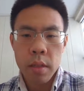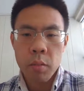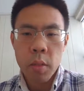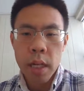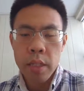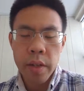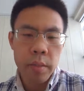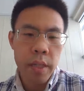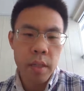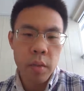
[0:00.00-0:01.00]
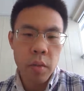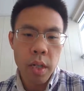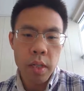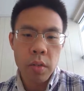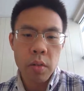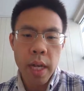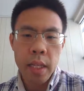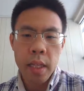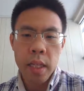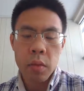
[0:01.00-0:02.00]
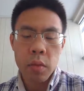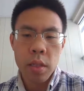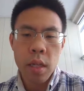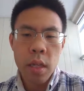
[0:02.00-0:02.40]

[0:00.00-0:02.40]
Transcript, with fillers: mobile development, whereas Google Analytics was